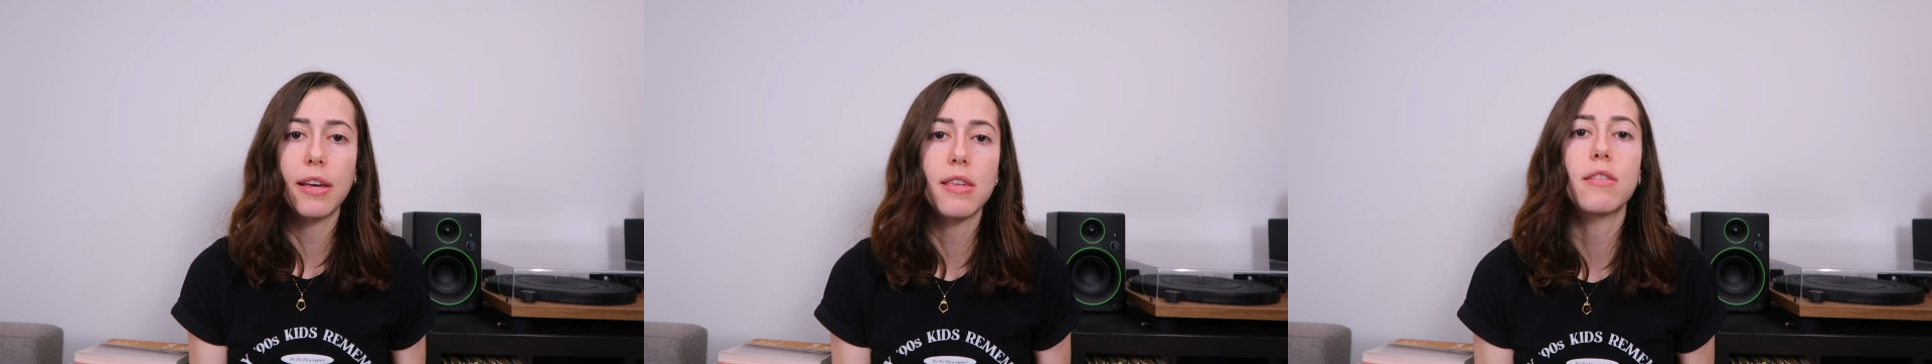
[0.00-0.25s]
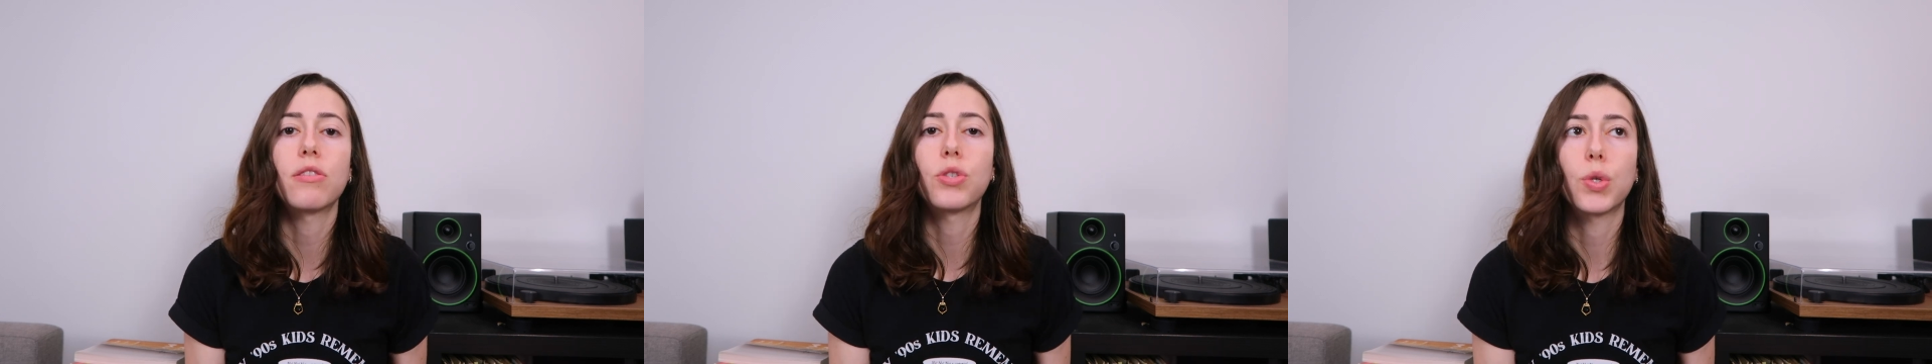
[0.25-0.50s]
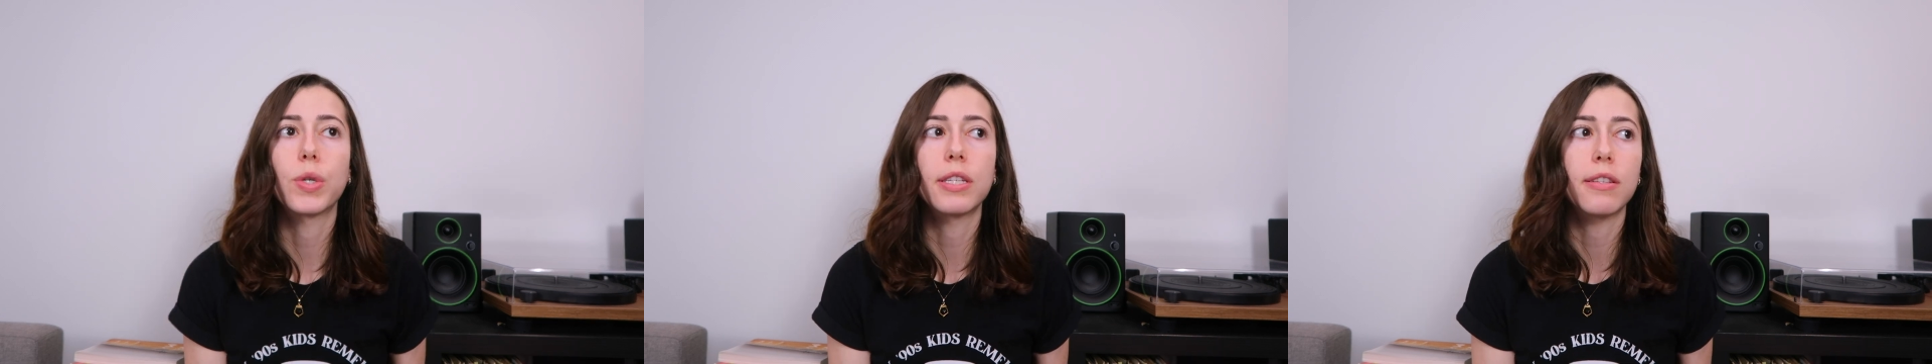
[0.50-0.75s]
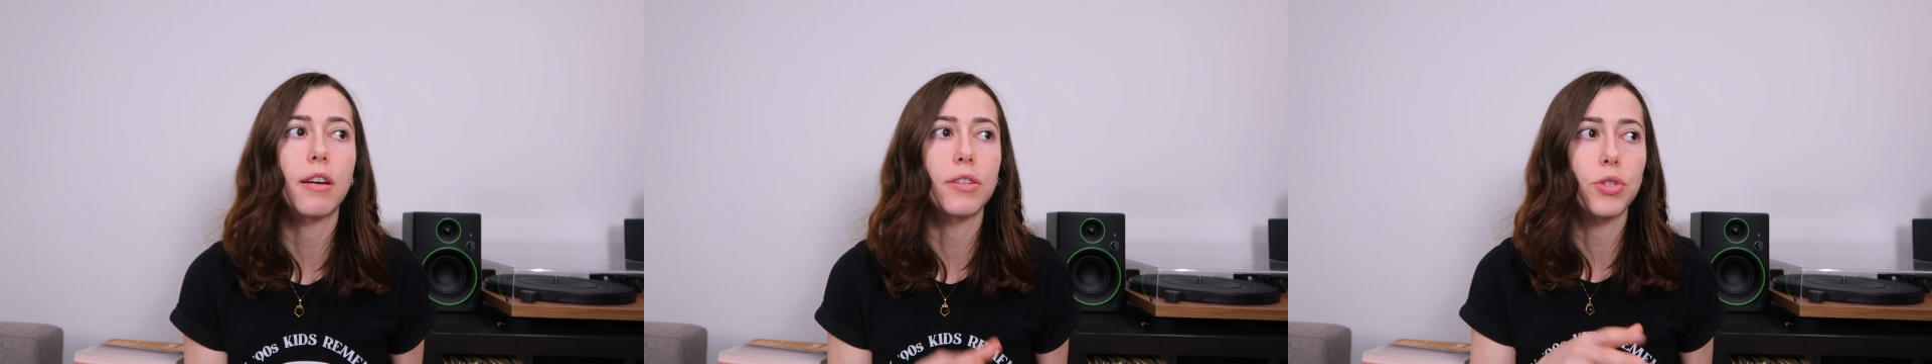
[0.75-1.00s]
I think the
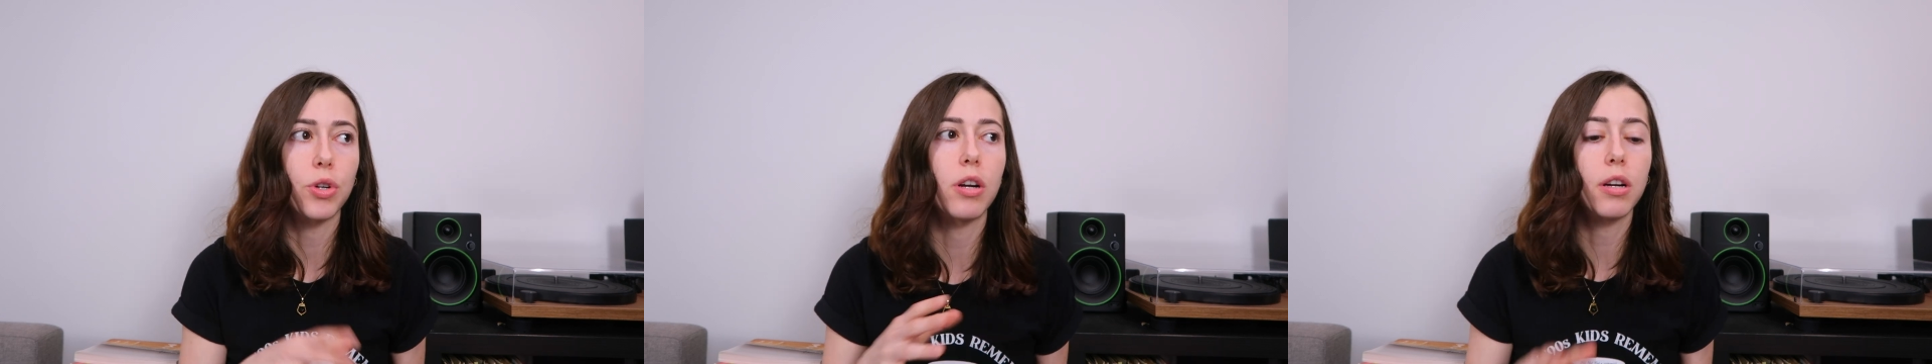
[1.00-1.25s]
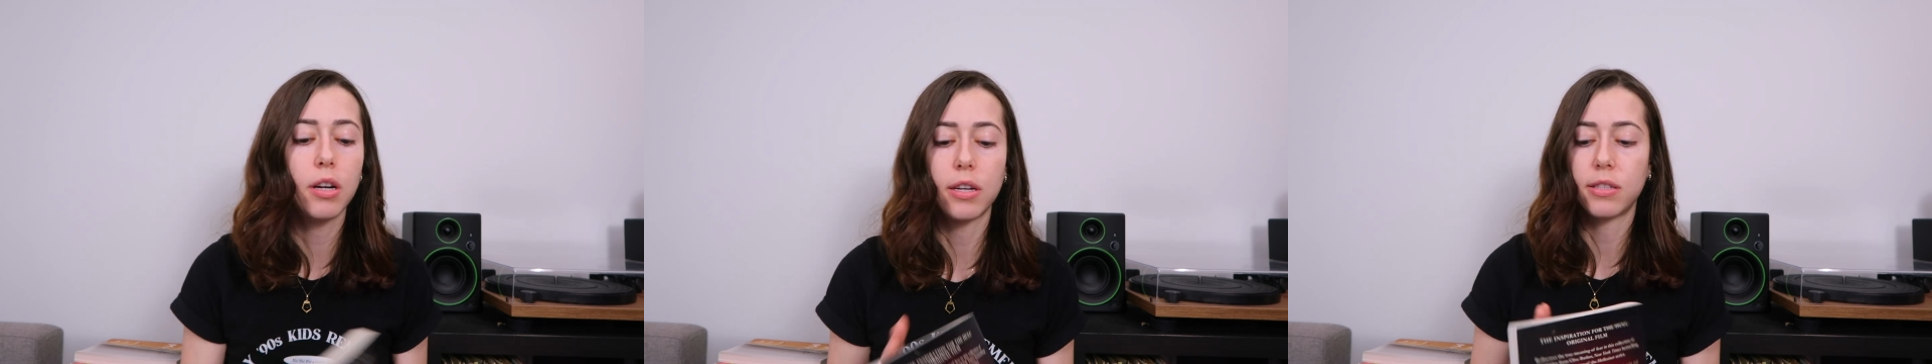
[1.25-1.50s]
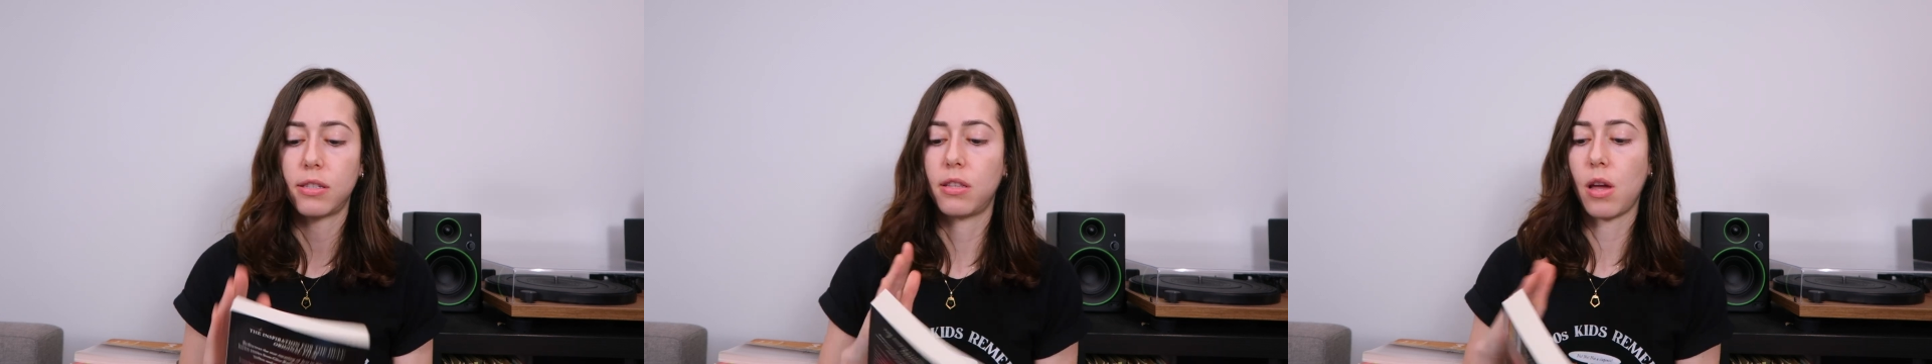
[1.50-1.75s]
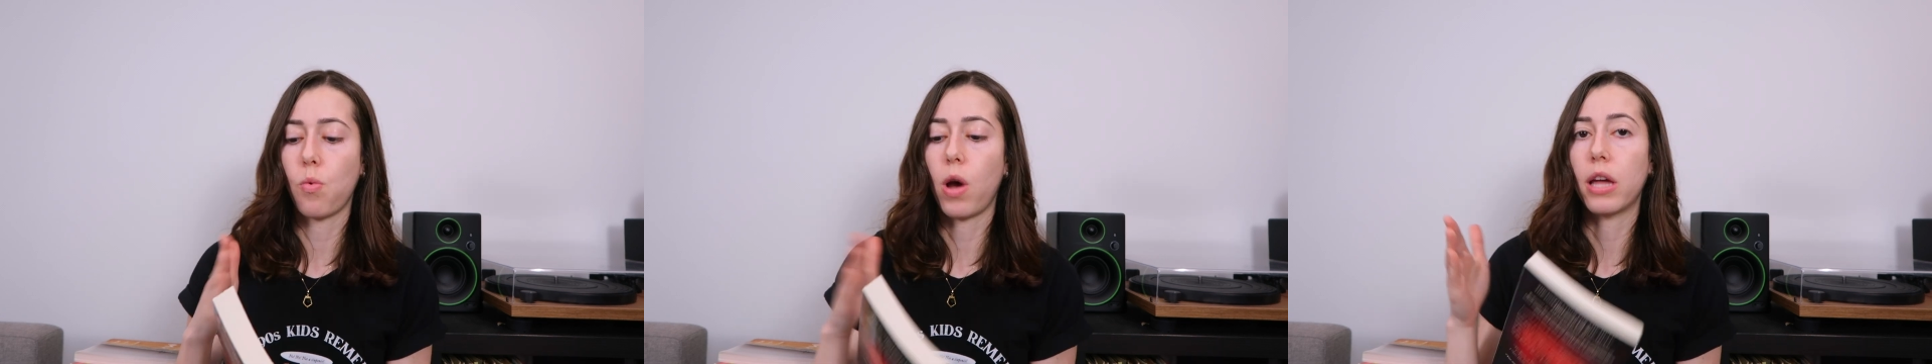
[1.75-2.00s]
stories got stronger as
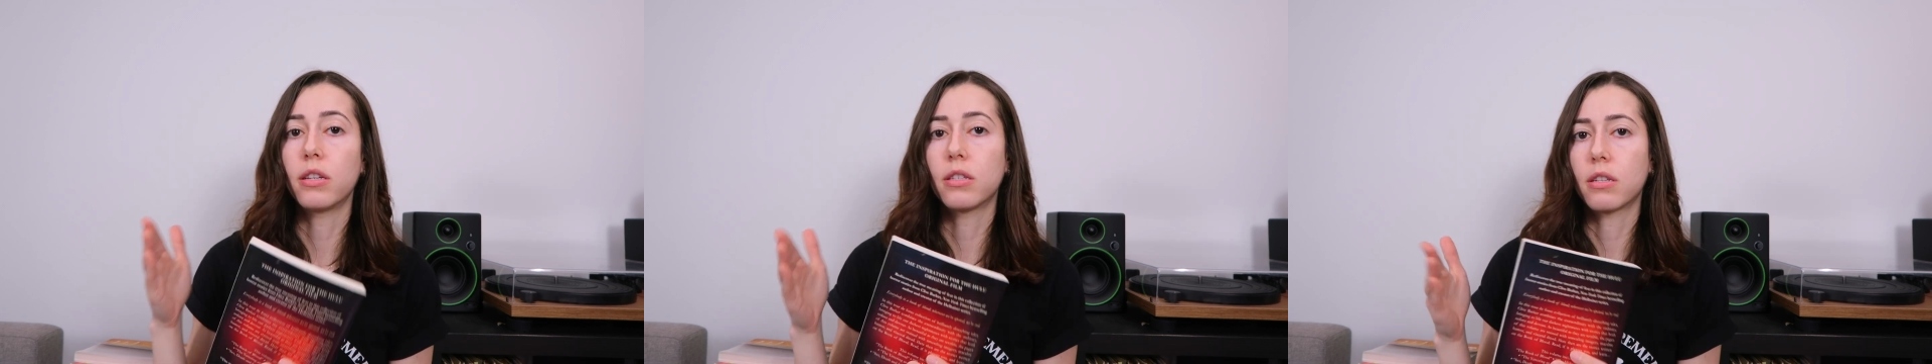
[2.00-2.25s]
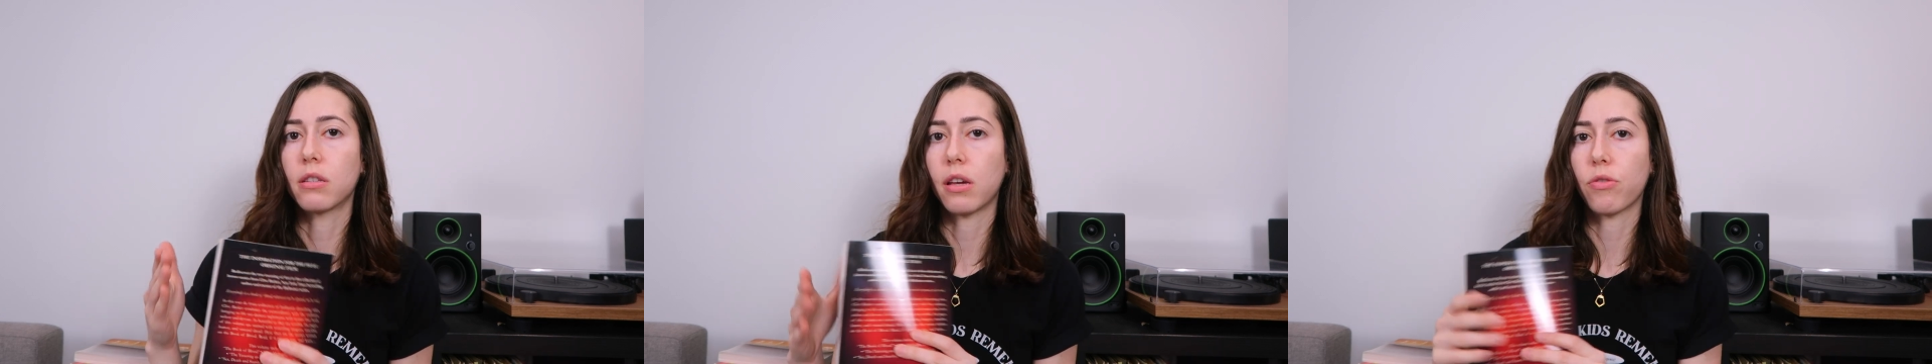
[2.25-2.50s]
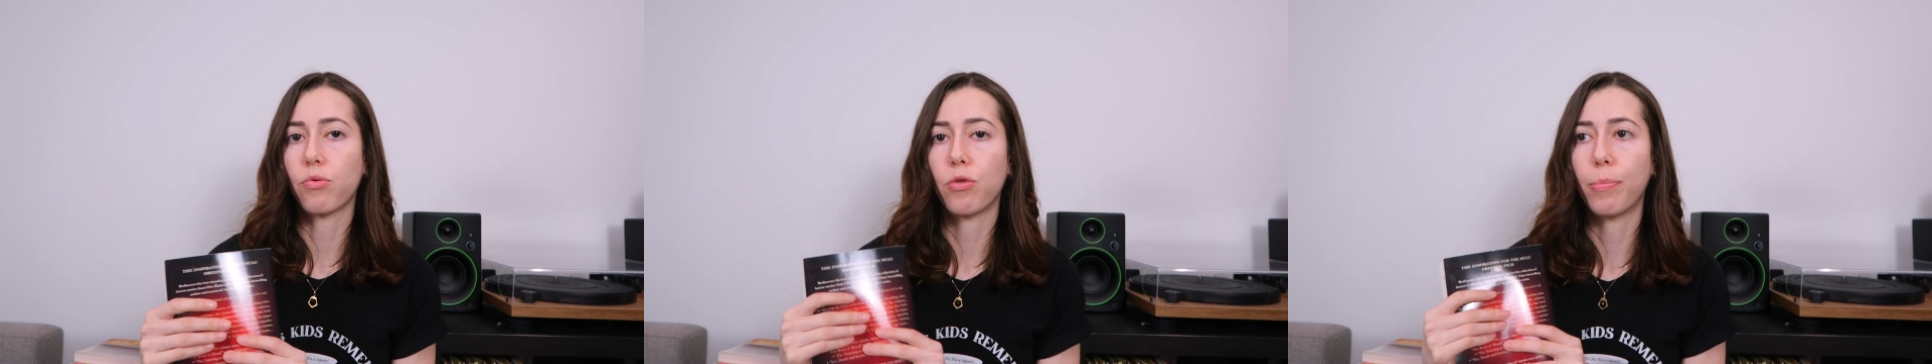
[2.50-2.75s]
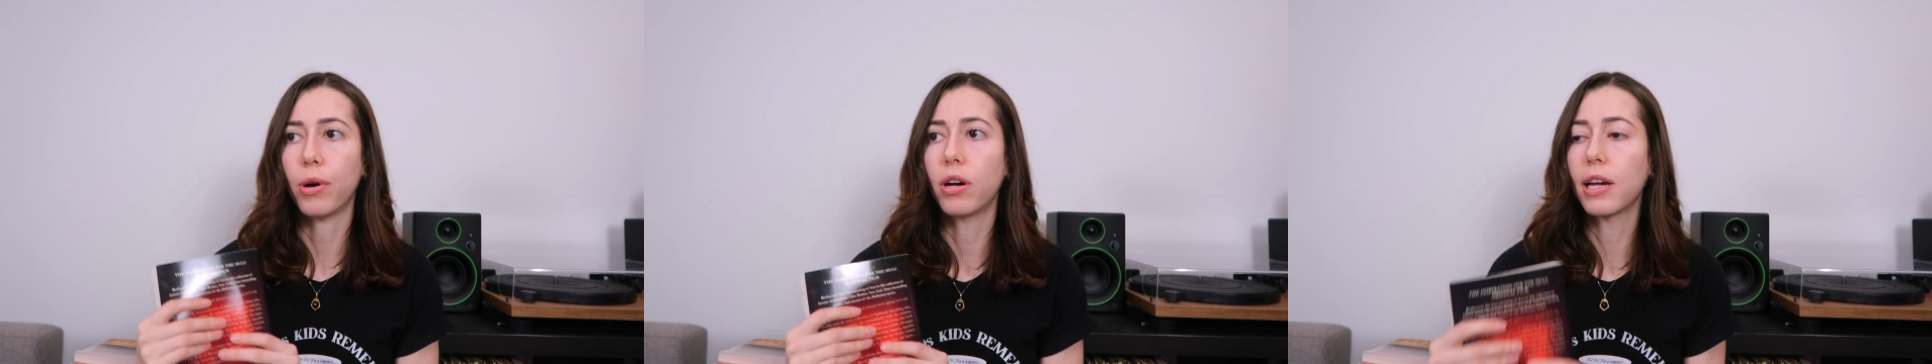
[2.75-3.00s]
they went, like through the
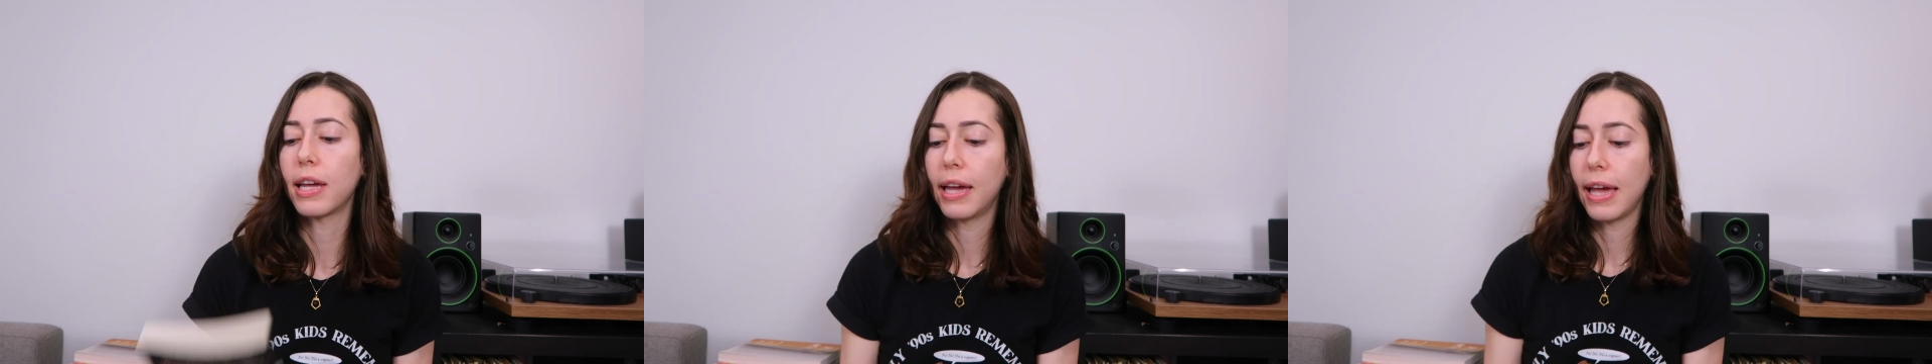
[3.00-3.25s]
book,